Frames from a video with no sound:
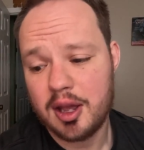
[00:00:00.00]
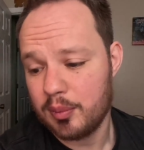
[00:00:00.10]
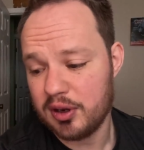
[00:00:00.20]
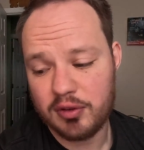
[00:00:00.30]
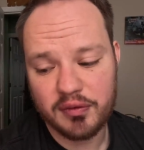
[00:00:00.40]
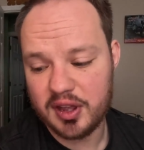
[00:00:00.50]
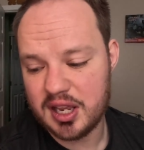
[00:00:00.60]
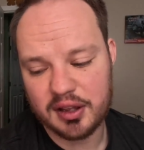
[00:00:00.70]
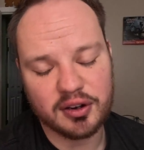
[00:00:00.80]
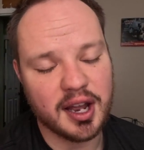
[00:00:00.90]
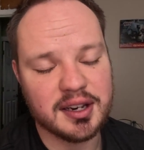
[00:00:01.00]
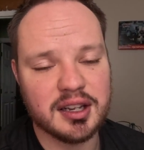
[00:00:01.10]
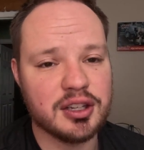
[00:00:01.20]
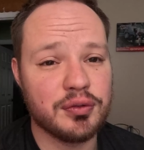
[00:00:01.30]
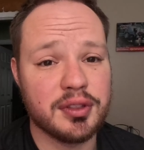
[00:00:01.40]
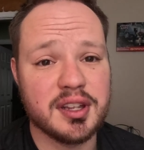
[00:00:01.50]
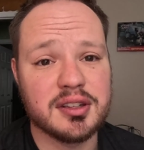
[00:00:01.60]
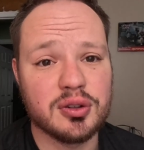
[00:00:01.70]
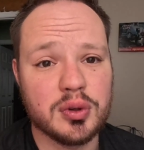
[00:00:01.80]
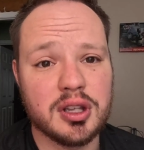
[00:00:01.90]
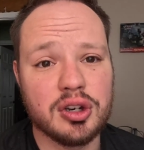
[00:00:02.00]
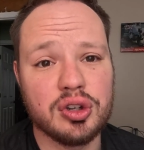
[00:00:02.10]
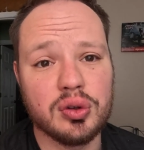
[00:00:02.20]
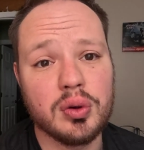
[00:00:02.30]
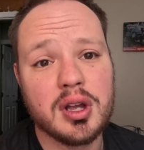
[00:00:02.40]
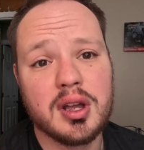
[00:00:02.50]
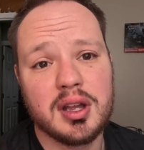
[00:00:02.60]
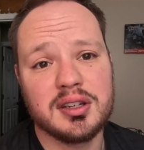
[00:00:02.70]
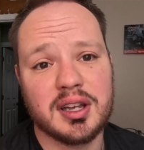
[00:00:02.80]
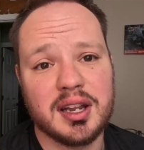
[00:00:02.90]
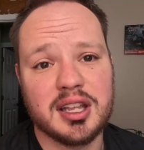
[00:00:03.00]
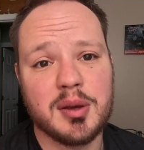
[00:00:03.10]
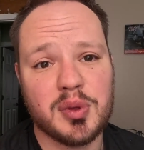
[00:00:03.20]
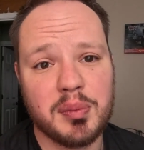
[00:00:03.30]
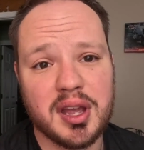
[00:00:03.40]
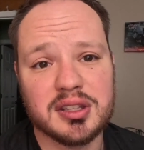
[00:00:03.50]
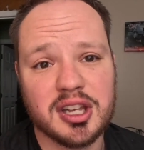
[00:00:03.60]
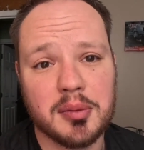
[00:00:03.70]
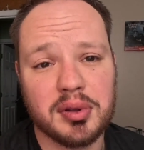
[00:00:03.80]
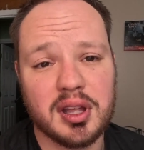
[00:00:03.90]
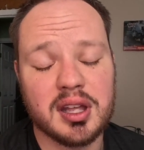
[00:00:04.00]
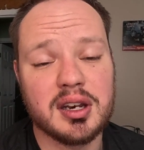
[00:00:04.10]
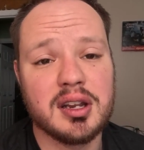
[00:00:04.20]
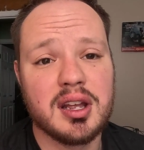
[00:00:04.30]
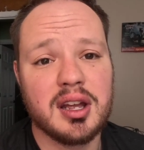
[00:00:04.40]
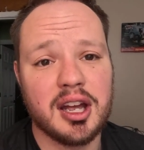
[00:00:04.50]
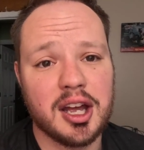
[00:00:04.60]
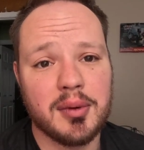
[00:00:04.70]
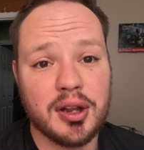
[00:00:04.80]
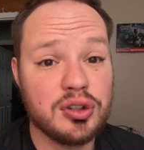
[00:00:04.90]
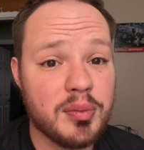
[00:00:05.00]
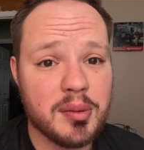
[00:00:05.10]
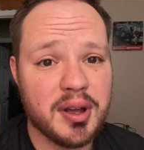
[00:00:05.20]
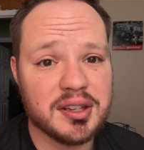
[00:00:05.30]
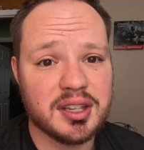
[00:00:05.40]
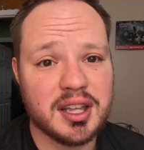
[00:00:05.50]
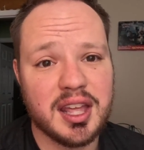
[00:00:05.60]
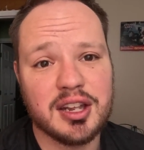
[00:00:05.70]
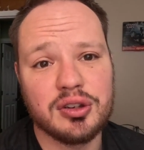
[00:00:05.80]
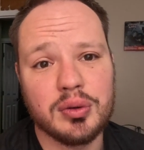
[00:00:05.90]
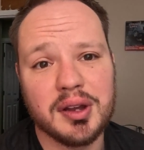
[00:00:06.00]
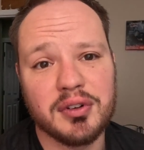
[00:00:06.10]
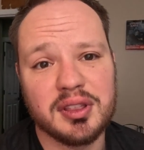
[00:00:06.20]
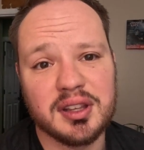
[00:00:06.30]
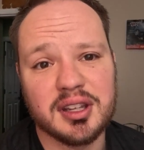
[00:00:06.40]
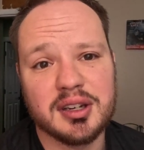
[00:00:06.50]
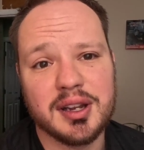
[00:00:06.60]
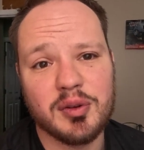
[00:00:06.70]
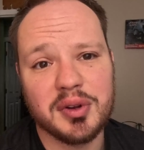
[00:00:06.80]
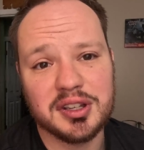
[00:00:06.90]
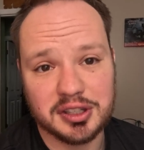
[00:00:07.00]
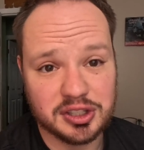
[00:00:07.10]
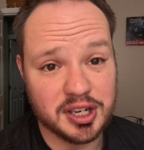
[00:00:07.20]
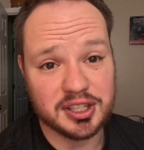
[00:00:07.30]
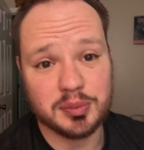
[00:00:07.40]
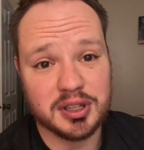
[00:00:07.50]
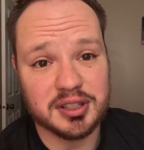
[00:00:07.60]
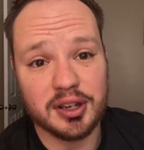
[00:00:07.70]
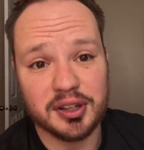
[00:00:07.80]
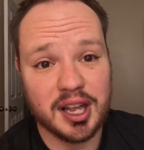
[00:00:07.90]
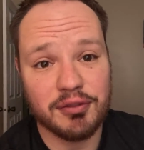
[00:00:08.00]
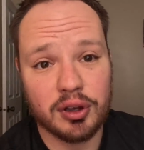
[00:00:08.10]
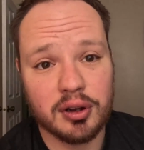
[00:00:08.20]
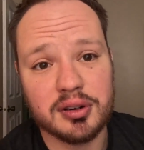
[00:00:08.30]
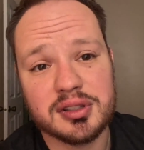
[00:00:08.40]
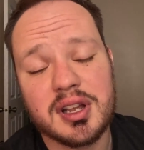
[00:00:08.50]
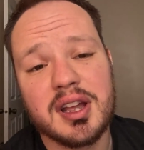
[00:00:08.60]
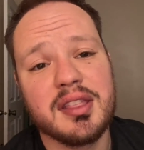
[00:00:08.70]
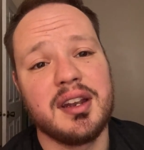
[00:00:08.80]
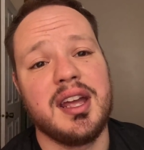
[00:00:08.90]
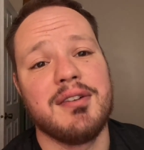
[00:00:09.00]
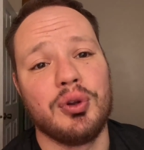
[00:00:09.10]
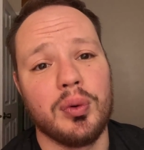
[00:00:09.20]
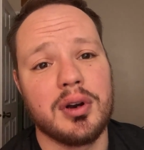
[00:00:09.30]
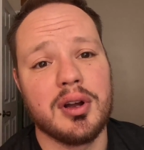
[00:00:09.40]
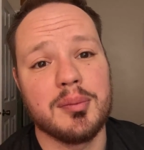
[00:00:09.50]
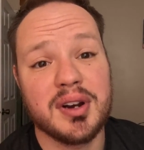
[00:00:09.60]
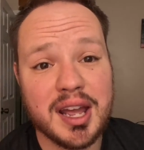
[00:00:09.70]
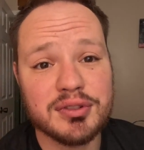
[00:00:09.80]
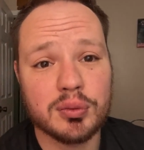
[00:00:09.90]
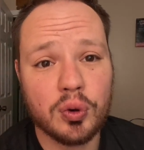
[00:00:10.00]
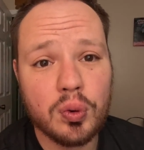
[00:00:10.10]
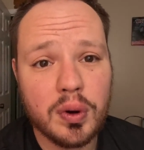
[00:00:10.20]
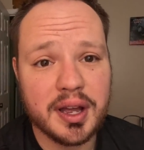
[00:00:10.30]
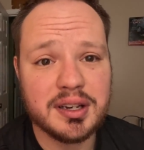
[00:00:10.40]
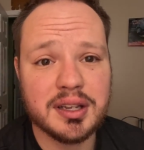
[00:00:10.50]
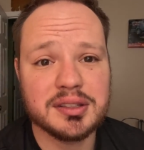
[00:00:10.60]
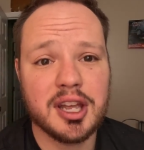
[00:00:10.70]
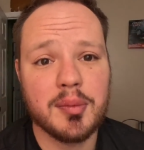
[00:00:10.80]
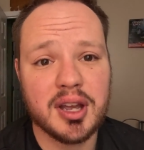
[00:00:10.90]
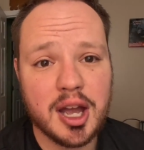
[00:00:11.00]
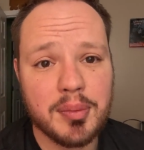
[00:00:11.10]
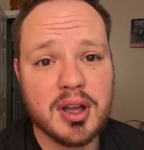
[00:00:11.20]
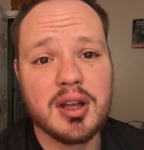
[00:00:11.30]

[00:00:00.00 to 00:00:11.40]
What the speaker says: But if you have any other ideas for things that we could do to kind of keep the pace up, and I'll do my best. I can't do everything that everybody suggests because I only have the cars that I have to work on. But I have some cool ideas coming up.